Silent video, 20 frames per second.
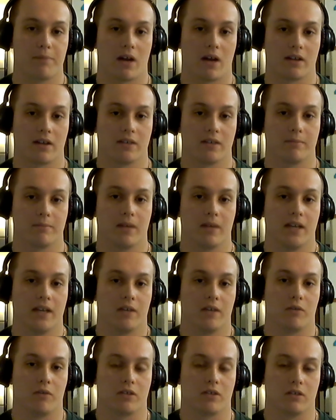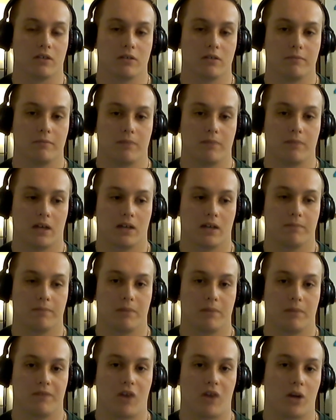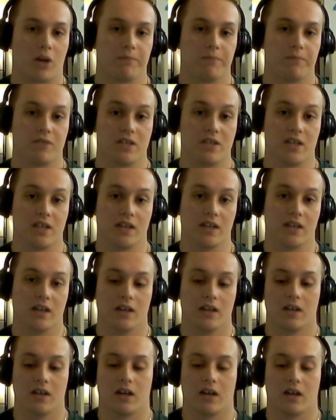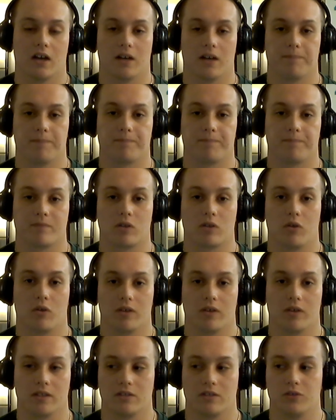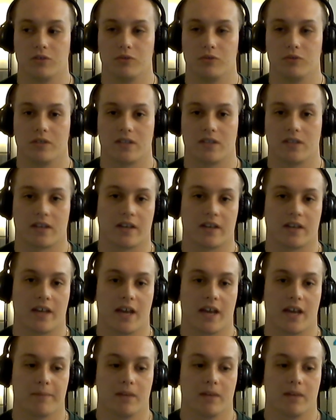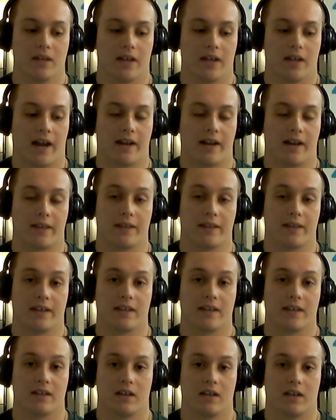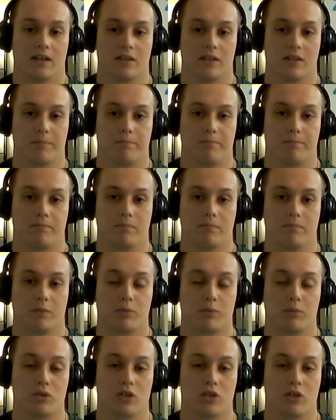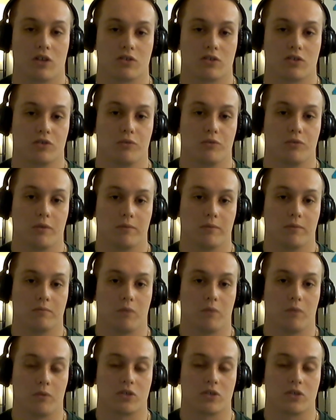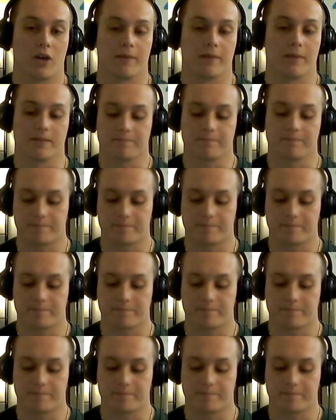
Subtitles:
on him with a little bit of arm fatigue going into the second game. And I think the Brewers also knew what was coming,